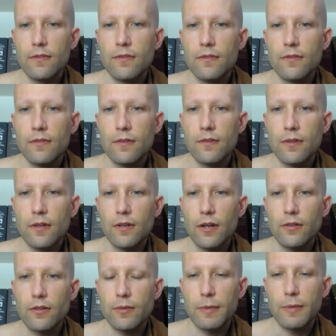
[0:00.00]
Not only
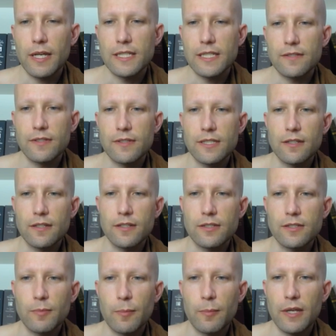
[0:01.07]
because of his illness, but
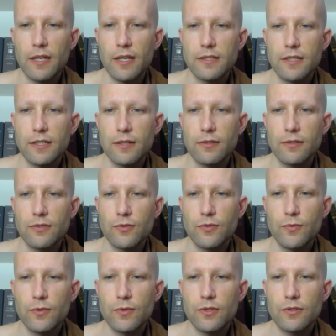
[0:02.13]
because he was too
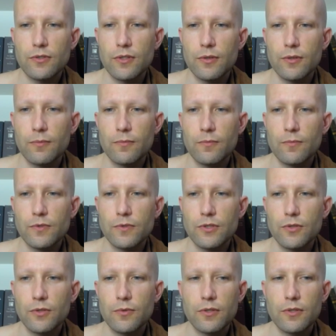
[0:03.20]

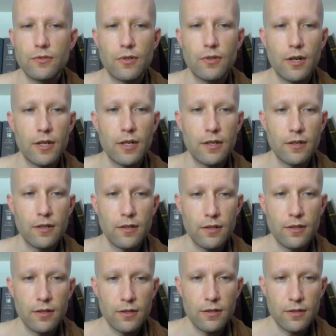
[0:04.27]
withdrawn
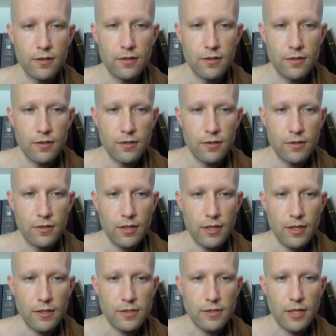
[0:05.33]
and the
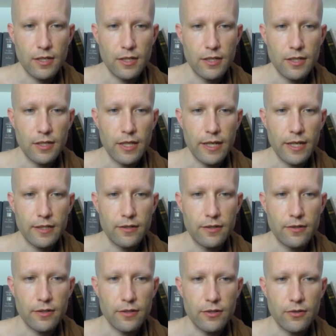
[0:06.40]
Sangha neglected or
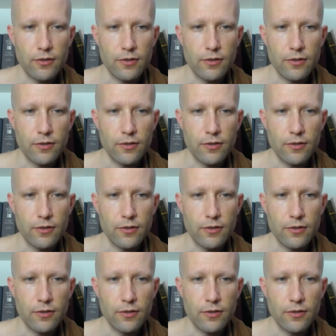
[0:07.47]
ignored.